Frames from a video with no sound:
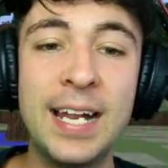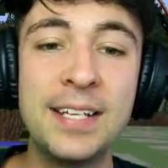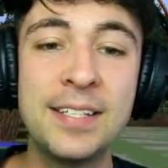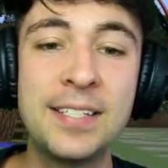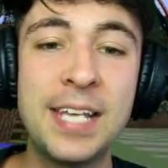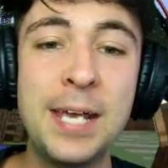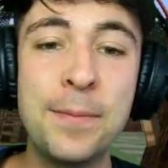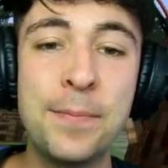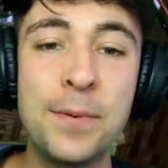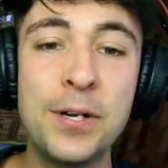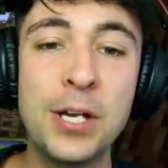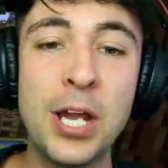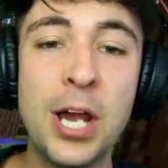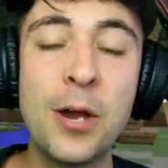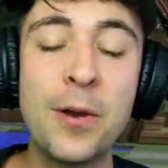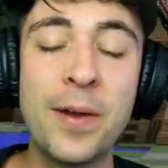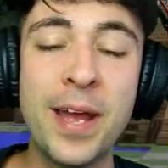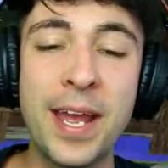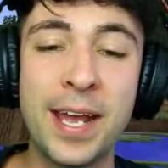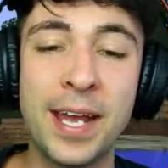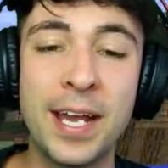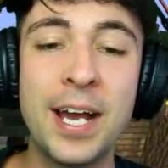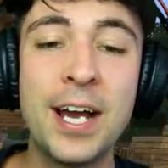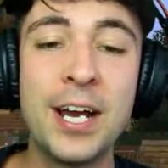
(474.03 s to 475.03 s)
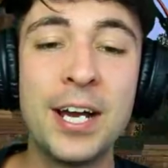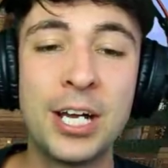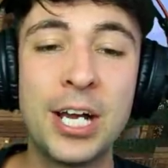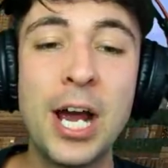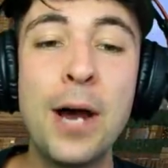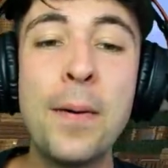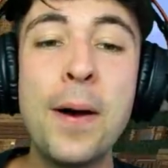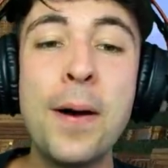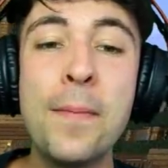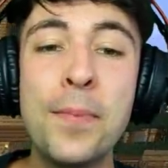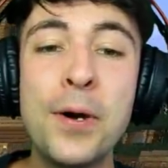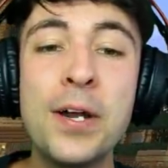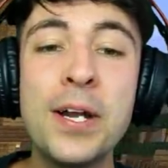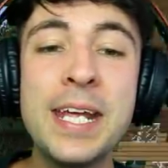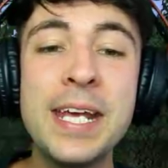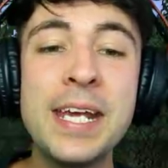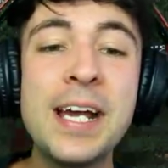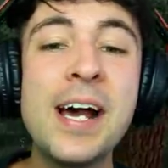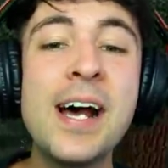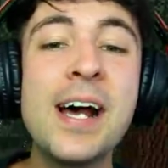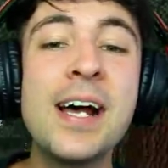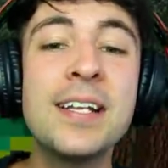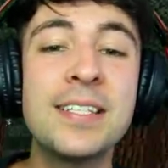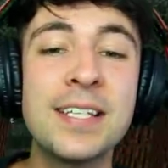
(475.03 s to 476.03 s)
let's keep on going. Come on,
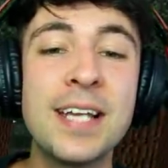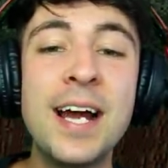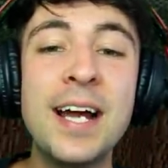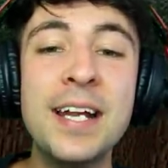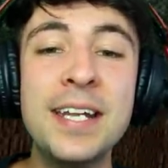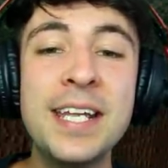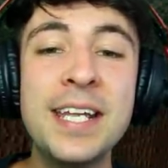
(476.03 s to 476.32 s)
bodyguards, I